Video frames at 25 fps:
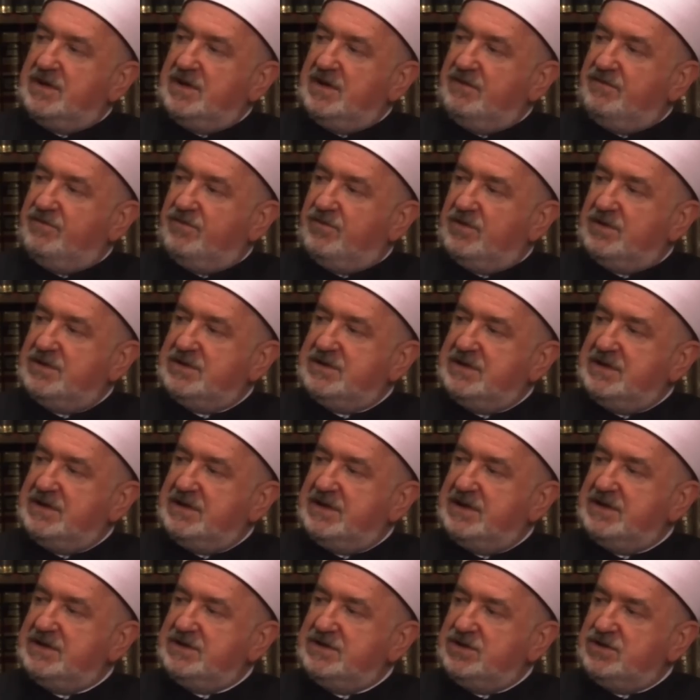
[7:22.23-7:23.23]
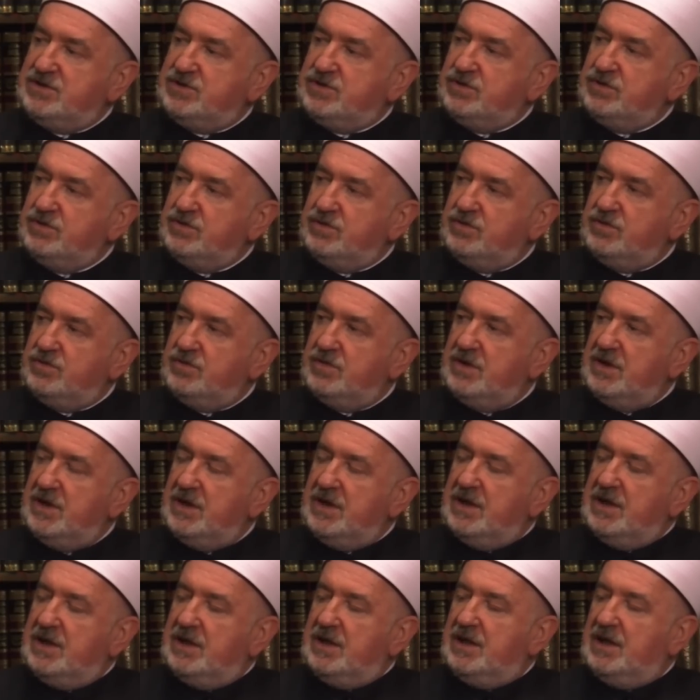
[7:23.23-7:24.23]
in 1492
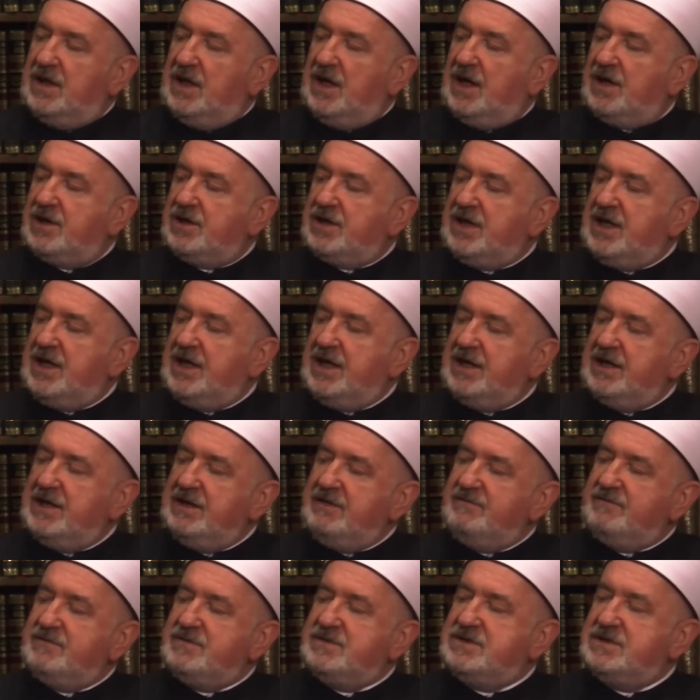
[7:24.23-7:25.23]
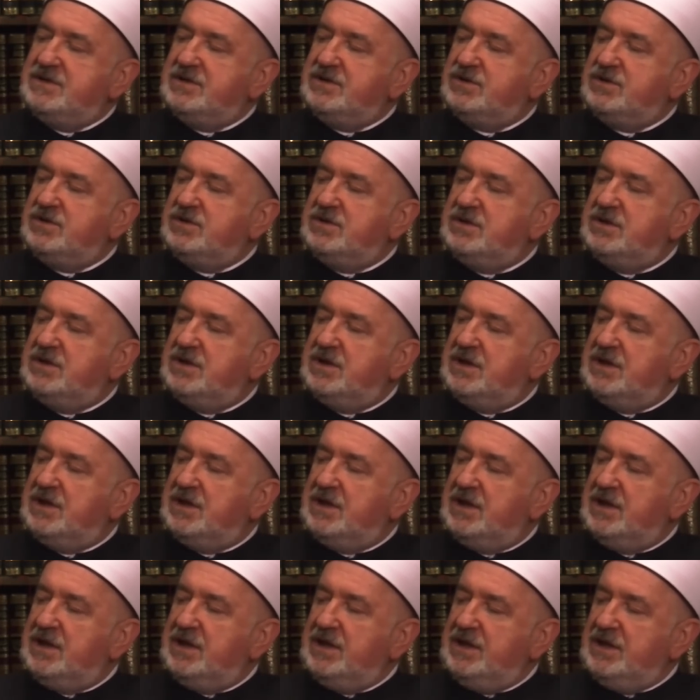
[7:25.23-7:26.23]
arrived
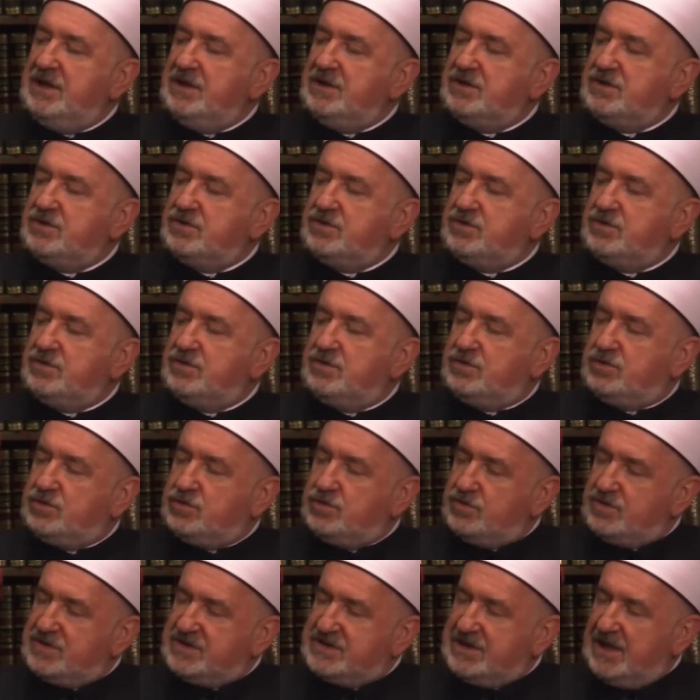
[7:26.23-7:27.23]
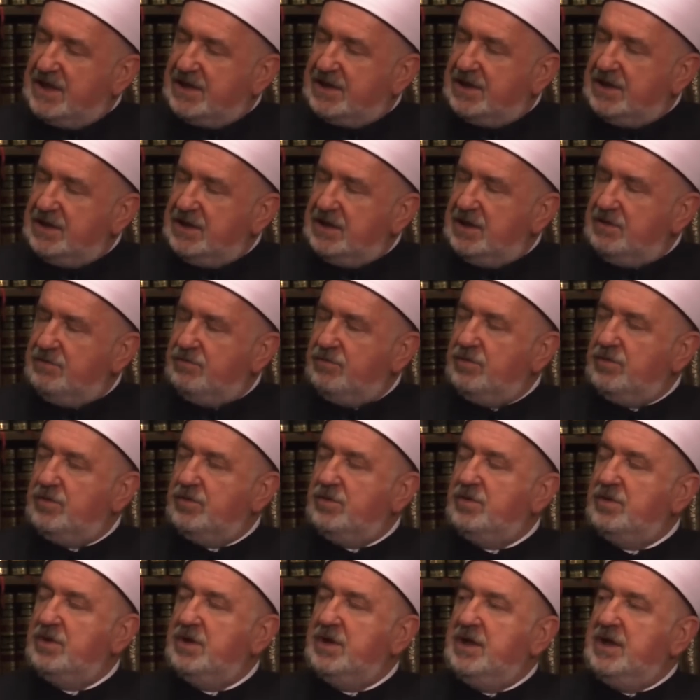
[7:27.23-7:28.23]
into
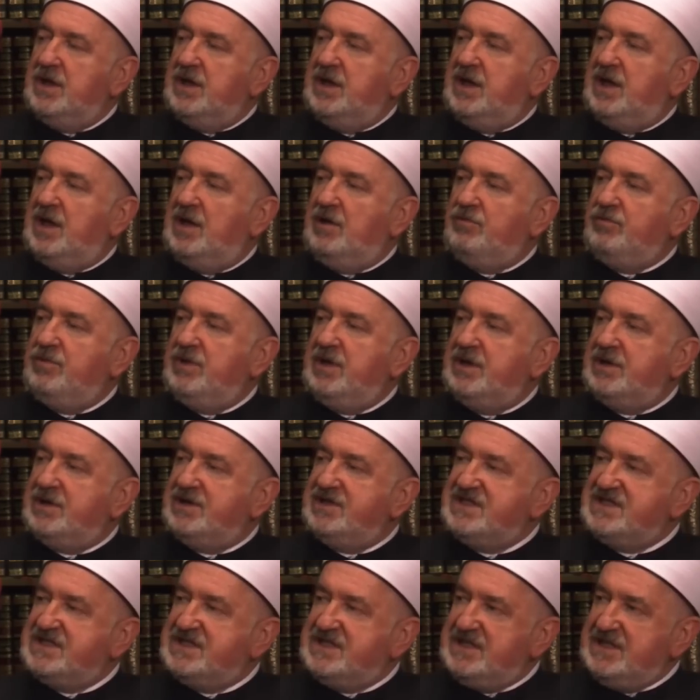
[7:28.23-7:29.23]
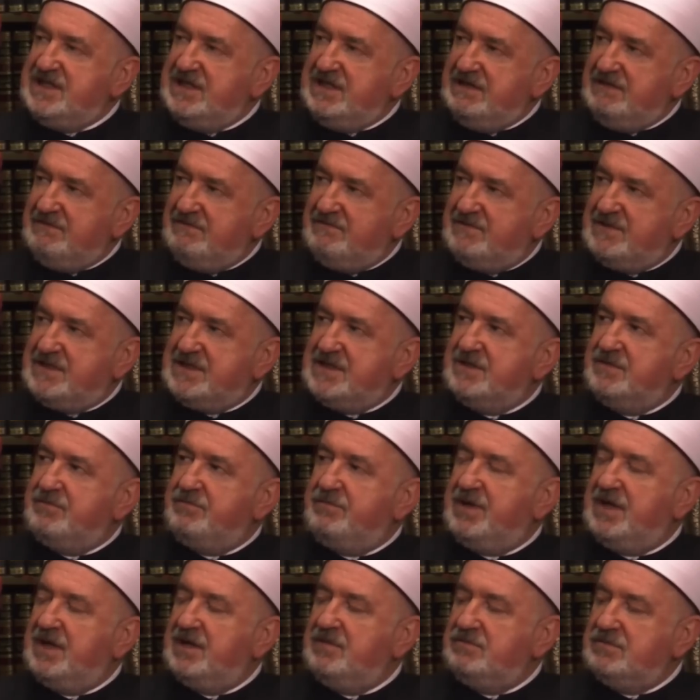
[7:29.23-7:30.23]
Sarajevo and were received
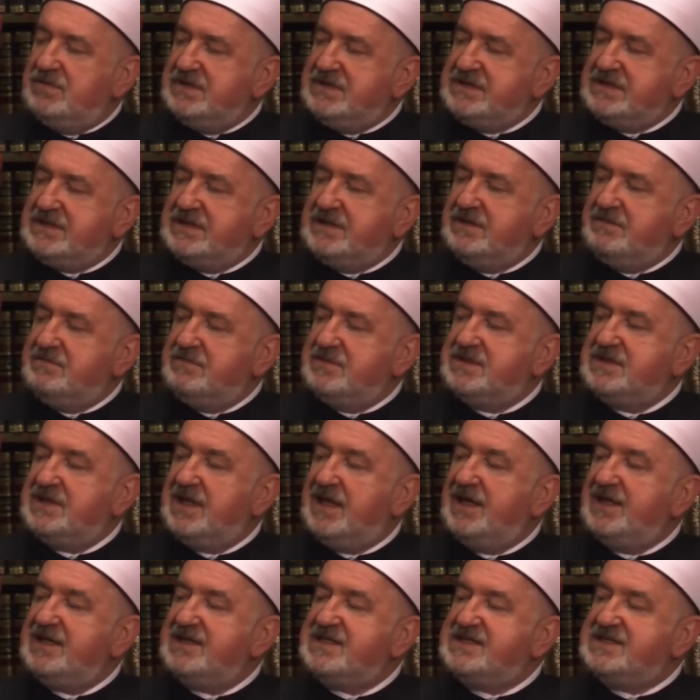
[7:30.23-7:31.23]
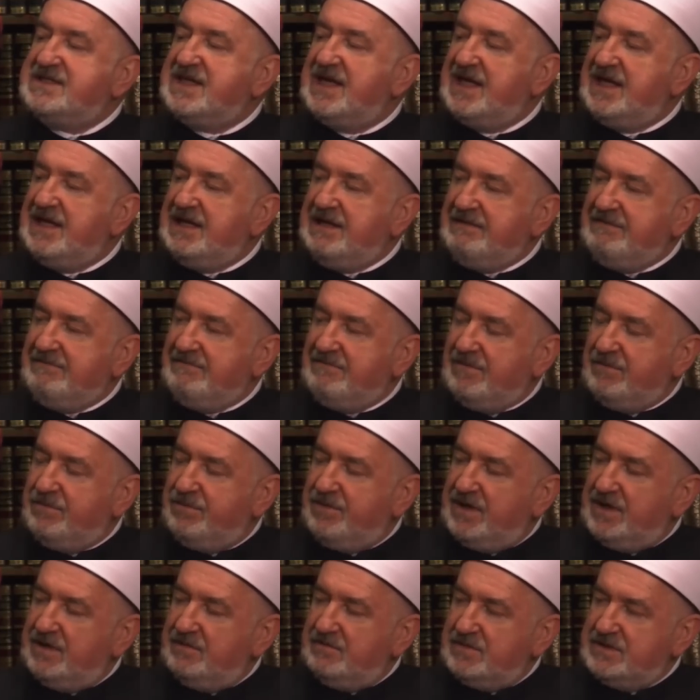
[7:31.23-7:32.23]
by Muslims and saved
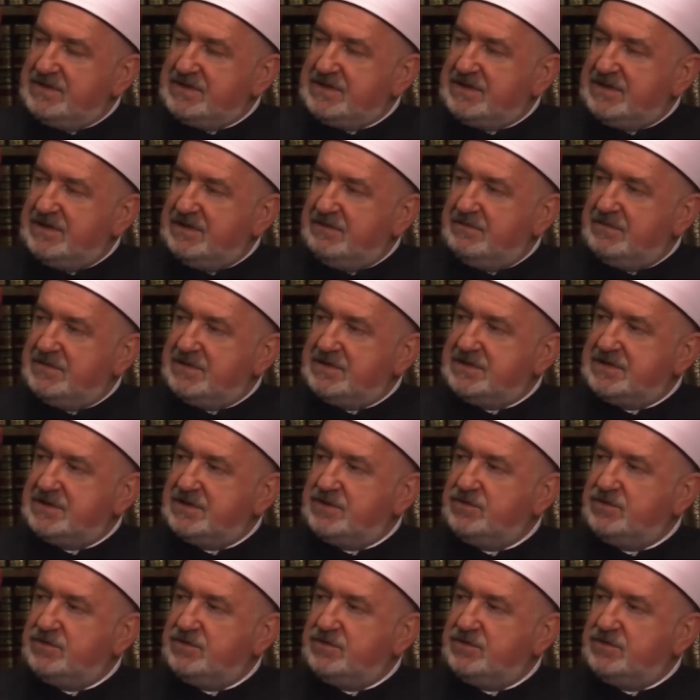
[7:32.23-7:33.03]
by Muslims,